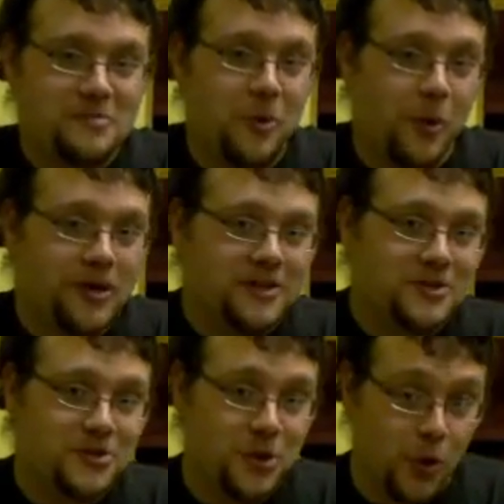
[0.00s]

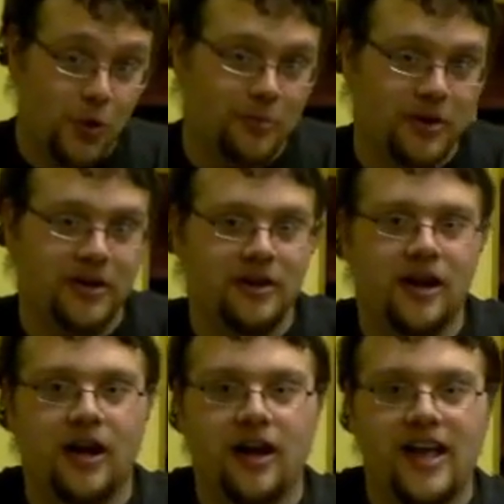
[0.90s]
point tournament in
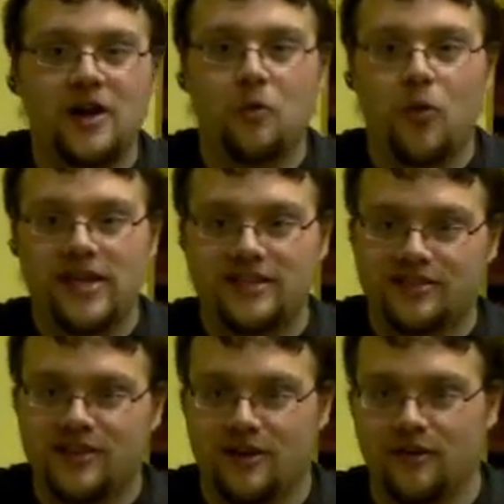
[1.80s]
a
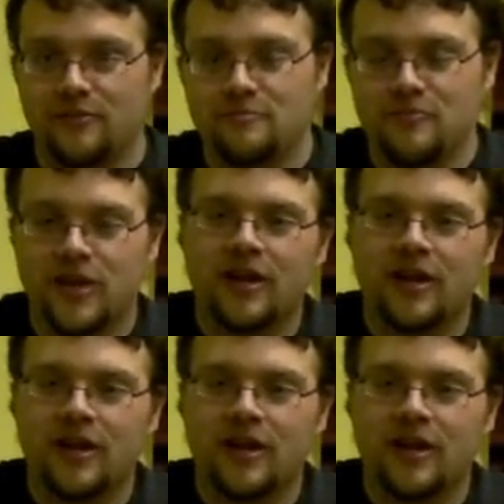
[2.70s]
week's time,